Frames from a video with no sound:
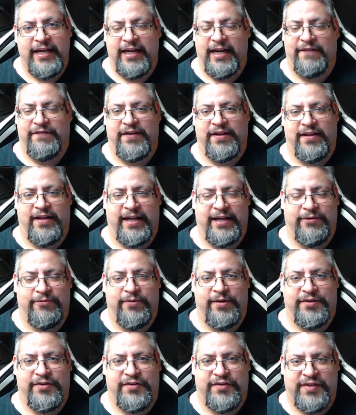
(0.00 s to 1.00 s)
If you like
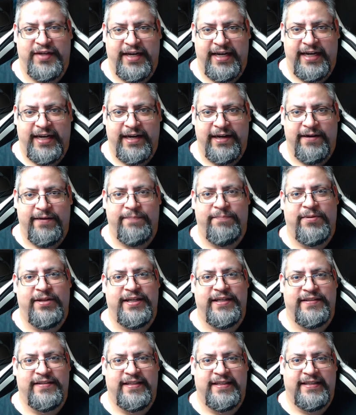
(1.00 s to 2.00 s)
what you see here,
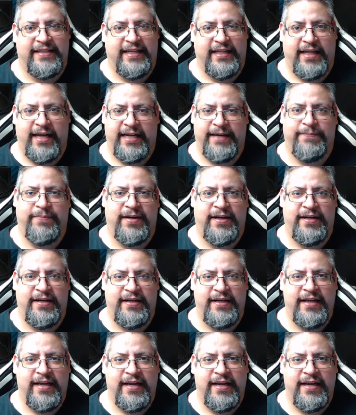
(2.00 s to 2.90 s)
please hit that like button.